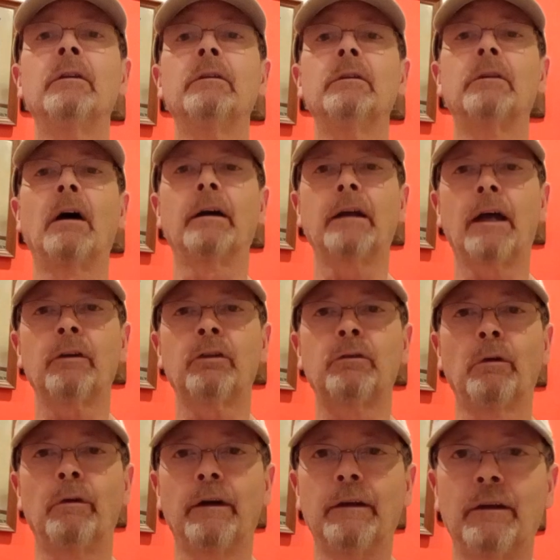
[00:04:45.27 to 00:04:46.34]
So I got a
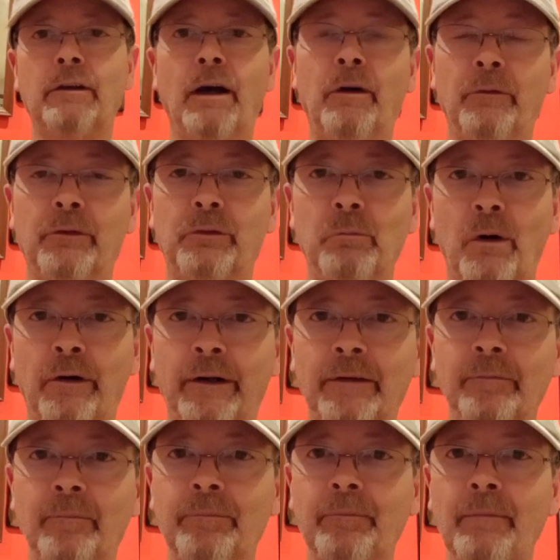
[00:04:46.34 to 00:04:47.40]
story to tell this
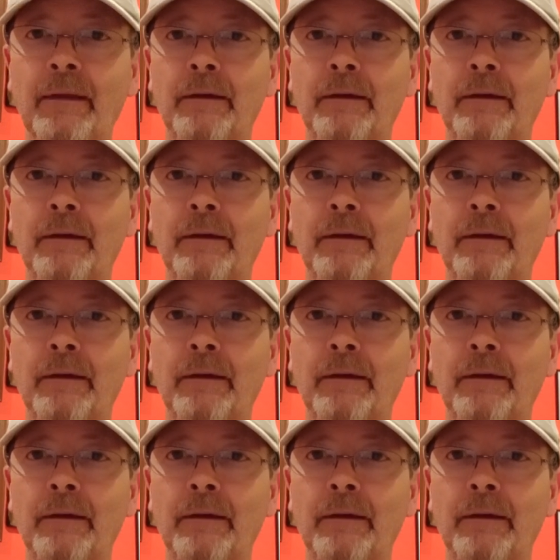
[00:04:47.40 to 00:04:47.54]
morning.